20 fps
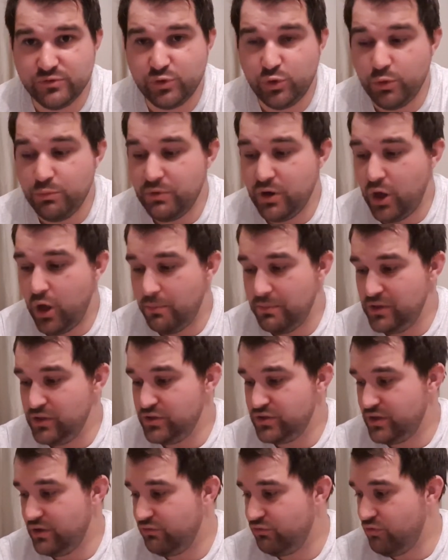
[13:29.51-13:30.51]
tournament
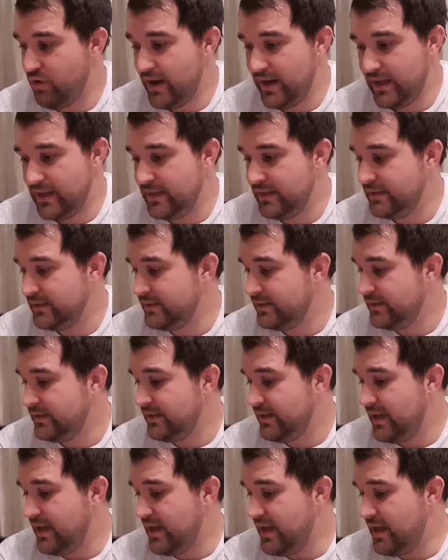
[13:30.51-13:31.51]
armies ready
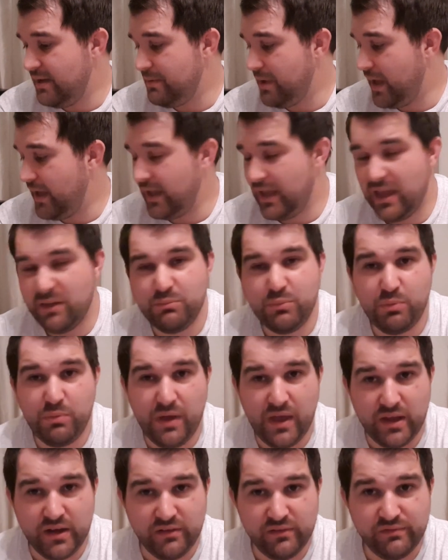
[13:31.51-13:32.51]
and getting
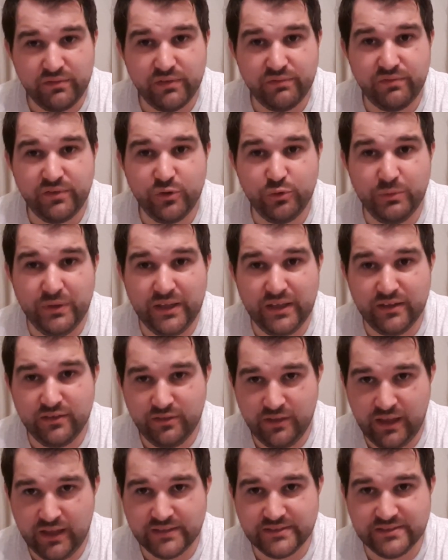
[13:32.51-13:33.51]
prepared for filming
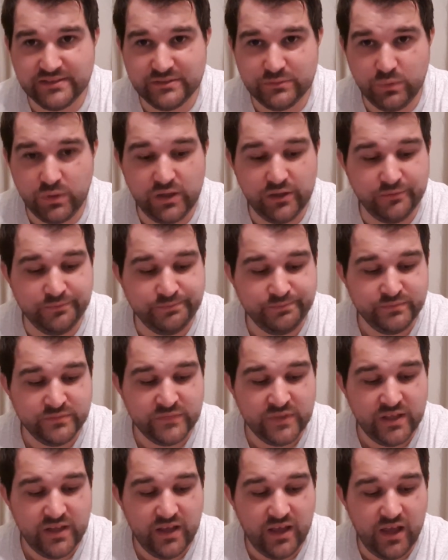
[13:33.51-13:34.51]
that as well.
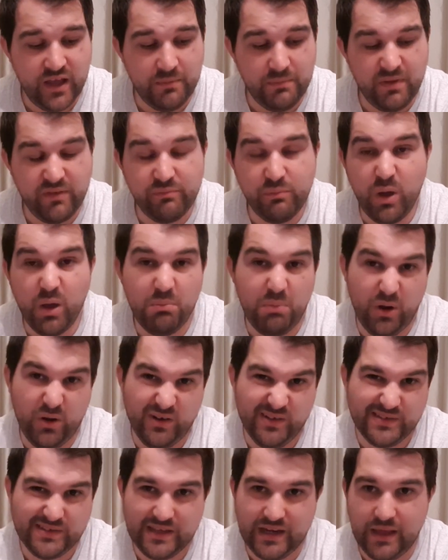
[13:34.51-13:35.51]
If my
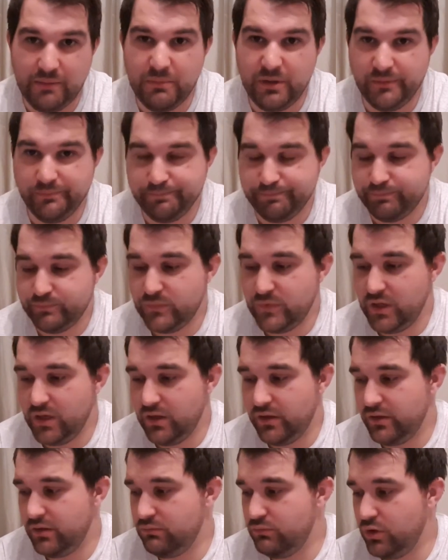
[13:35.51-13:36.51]
opponents will let me, you
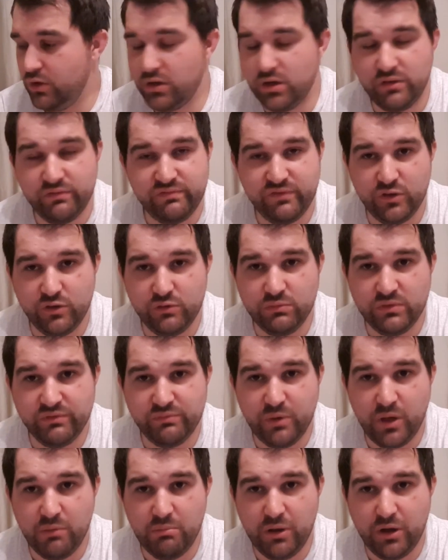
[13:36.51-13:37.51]
know, I'm not going to film
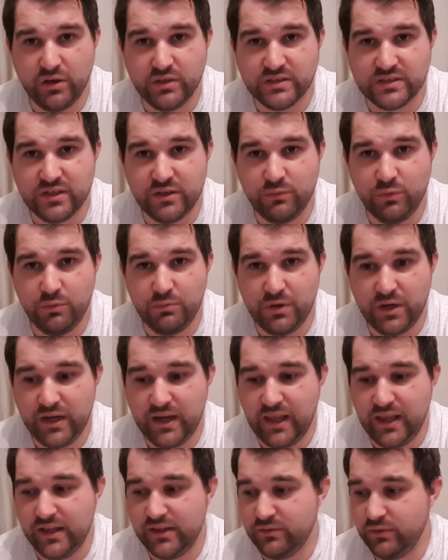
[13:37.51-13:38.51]
if my opponents
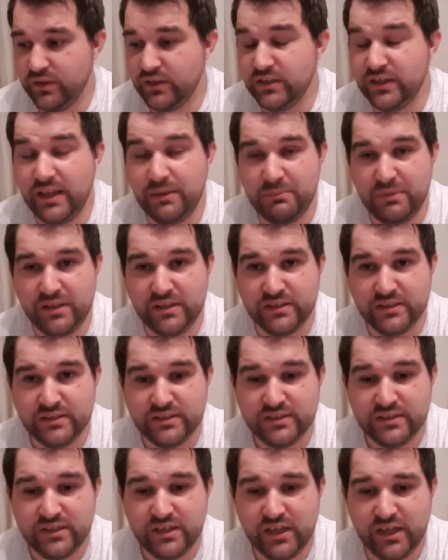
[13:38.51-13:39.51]
don't let me.
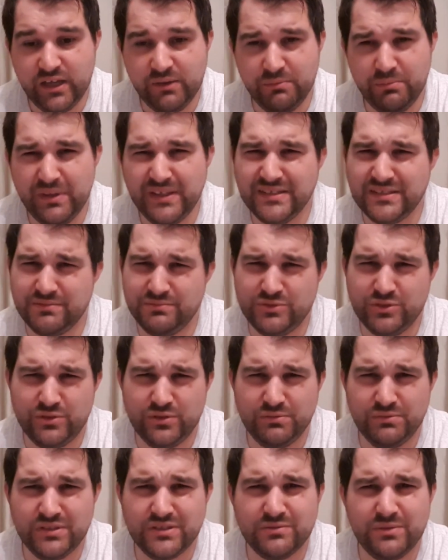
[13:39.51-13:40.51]
Been some
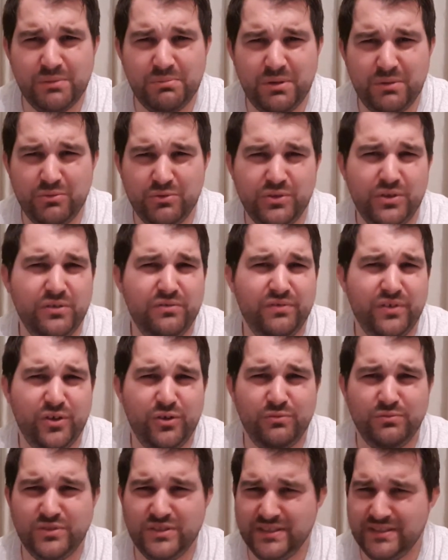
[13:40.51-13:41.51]
tournaments where people do
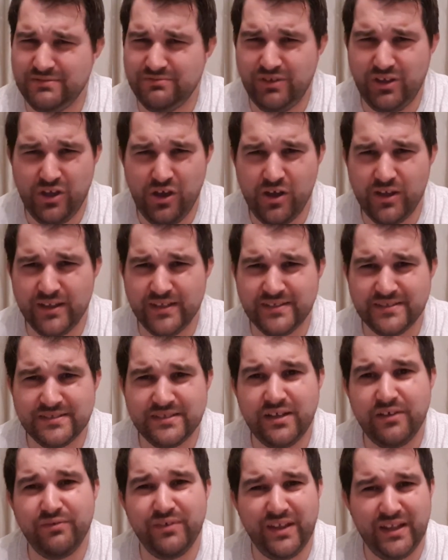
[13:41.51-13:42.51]
film just regardless,
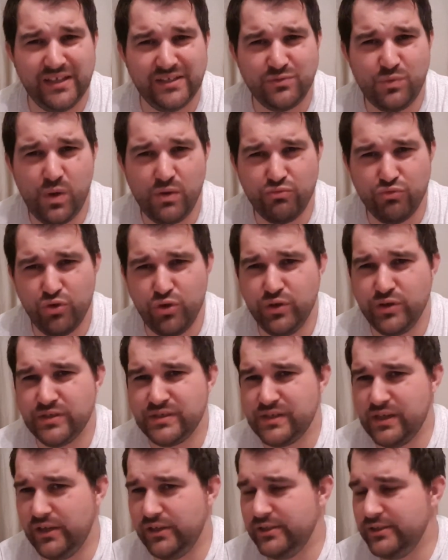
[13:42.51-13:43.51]
and I think that's quite rude.
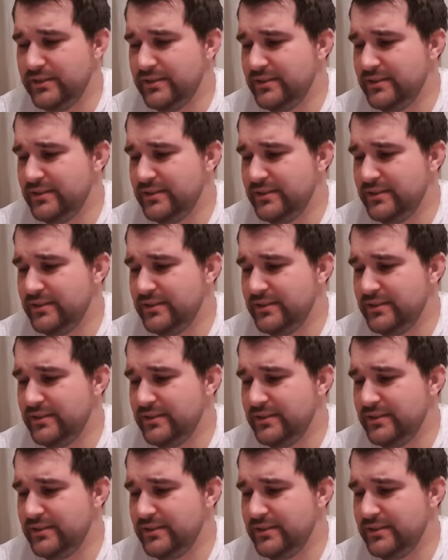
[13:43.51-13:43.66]
So